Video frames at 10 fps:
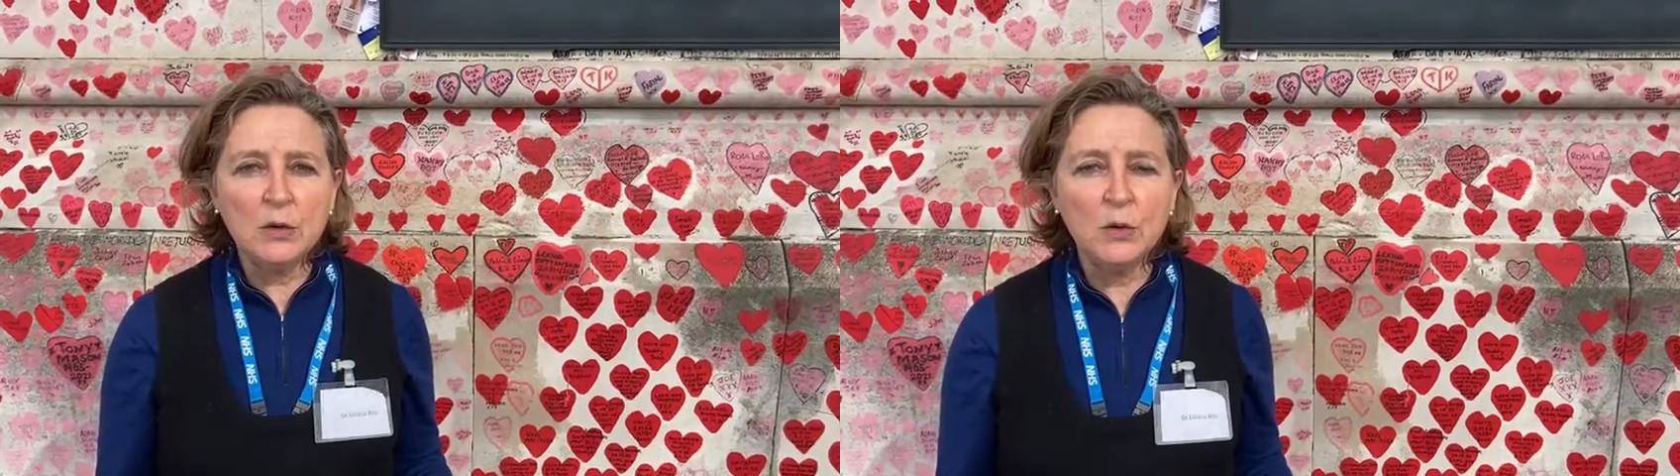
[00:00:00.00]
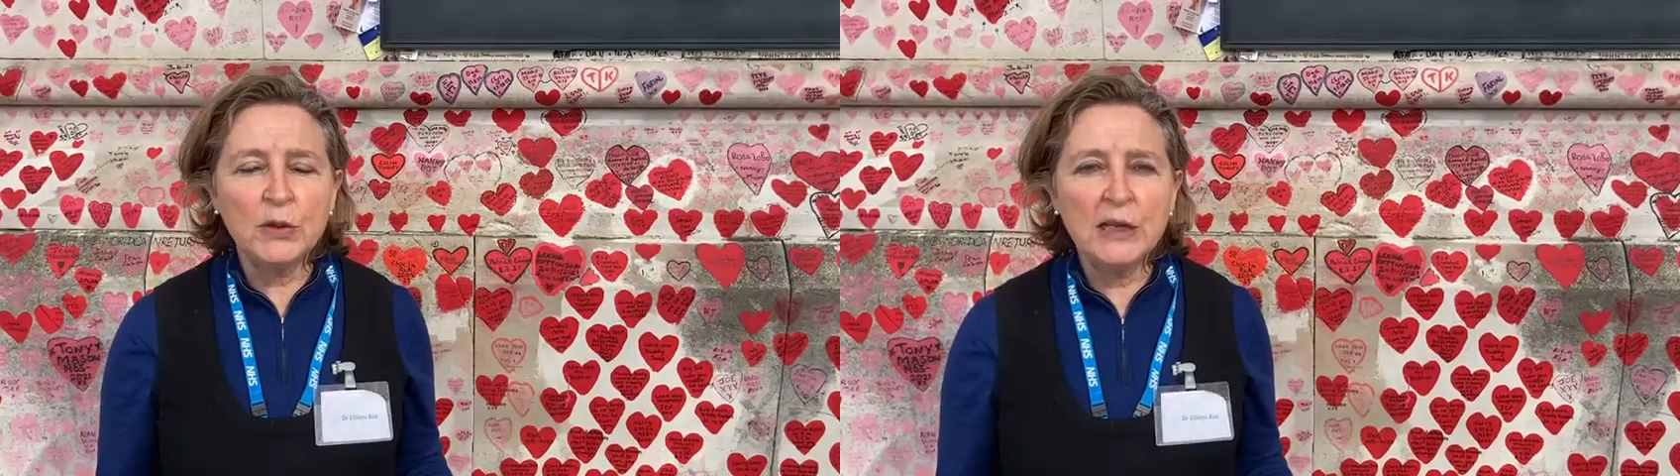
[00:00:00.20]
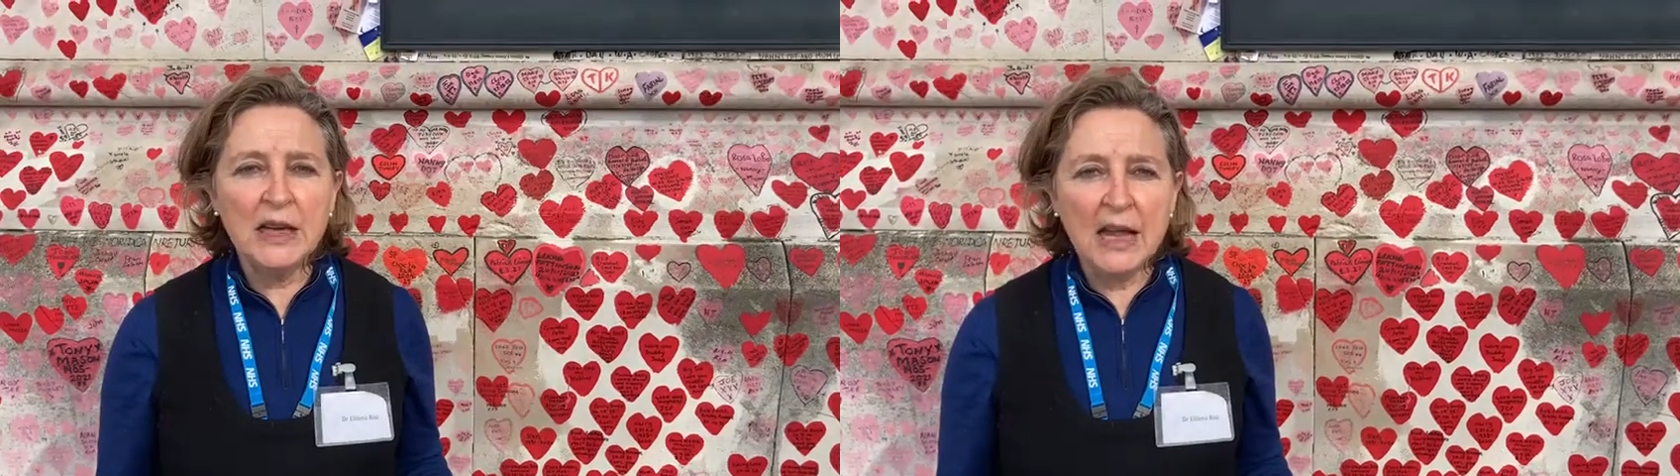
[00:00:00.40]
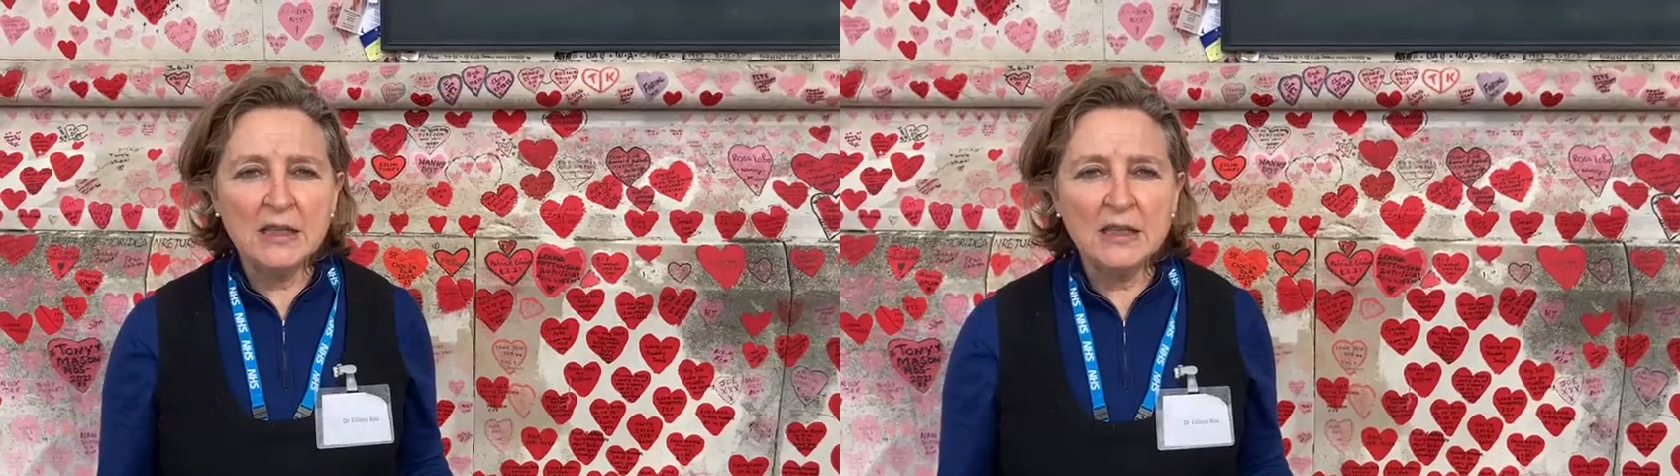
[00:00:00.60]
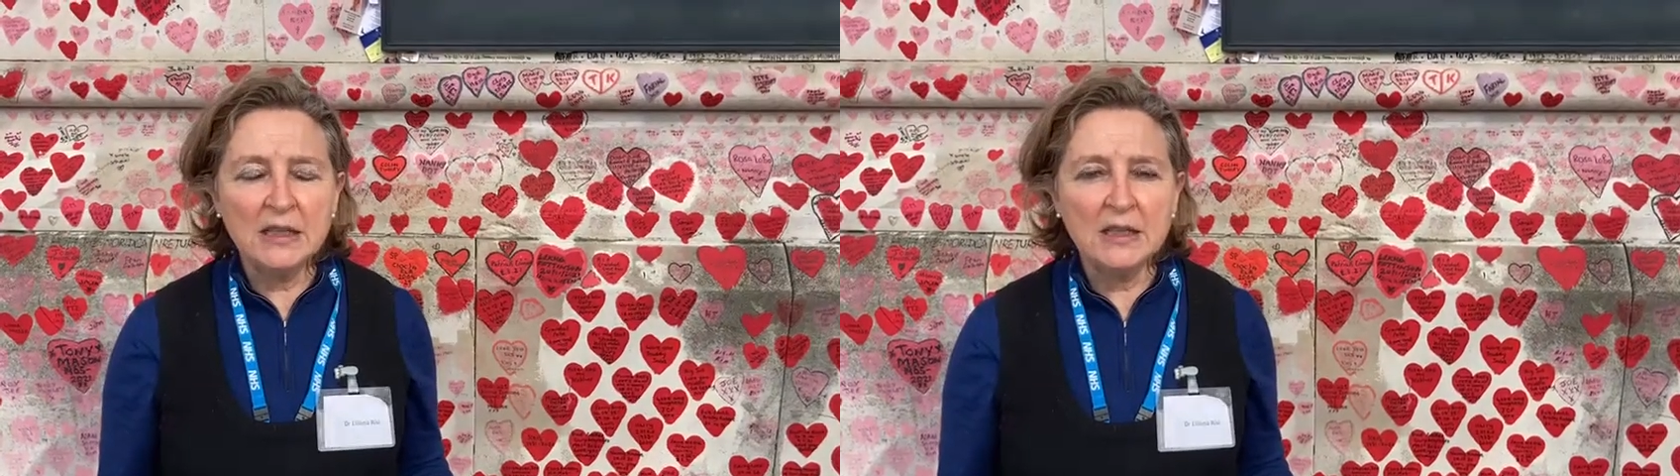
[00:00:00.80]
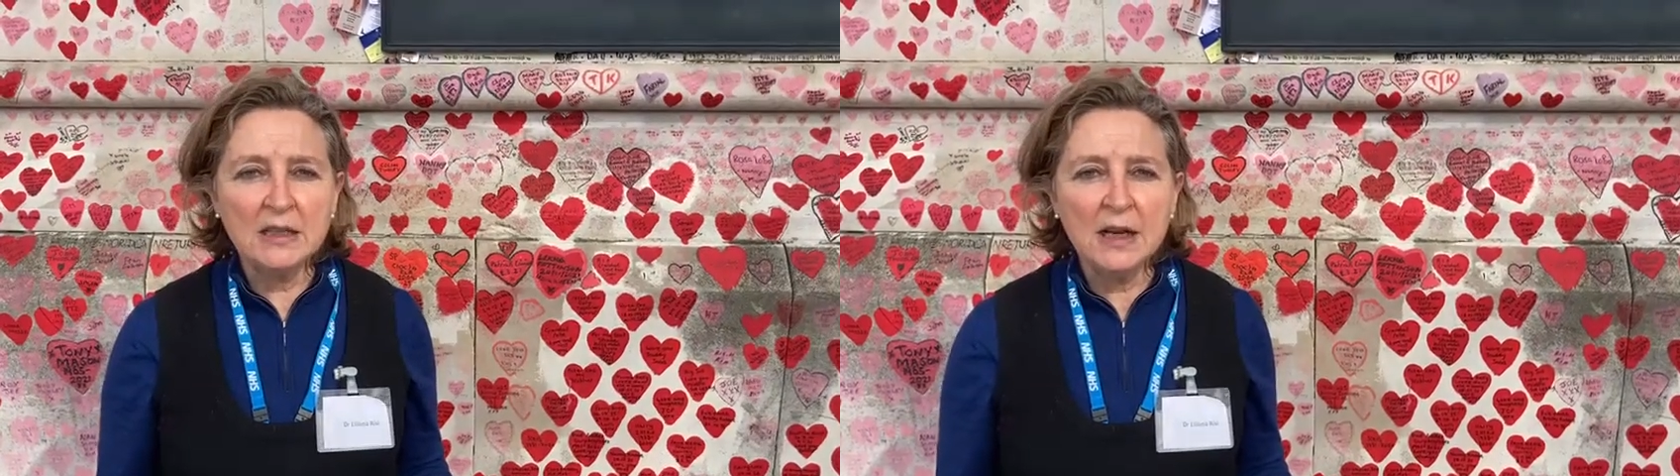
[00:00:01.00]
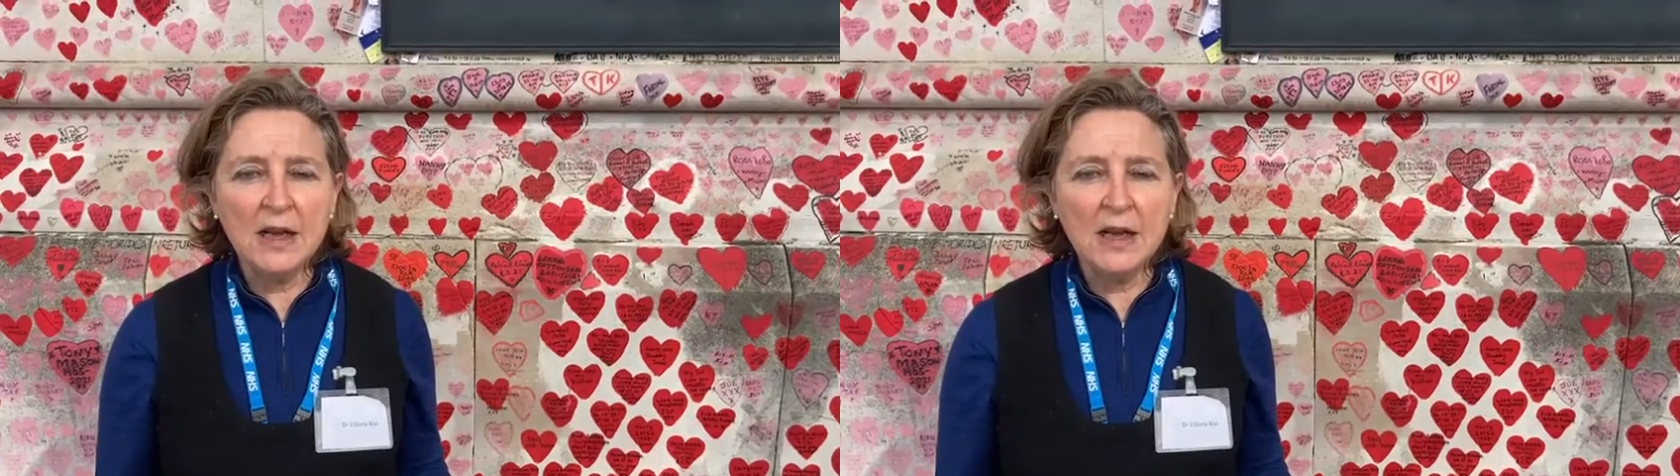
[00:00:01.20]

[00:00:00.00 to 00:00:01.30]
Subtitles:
called the London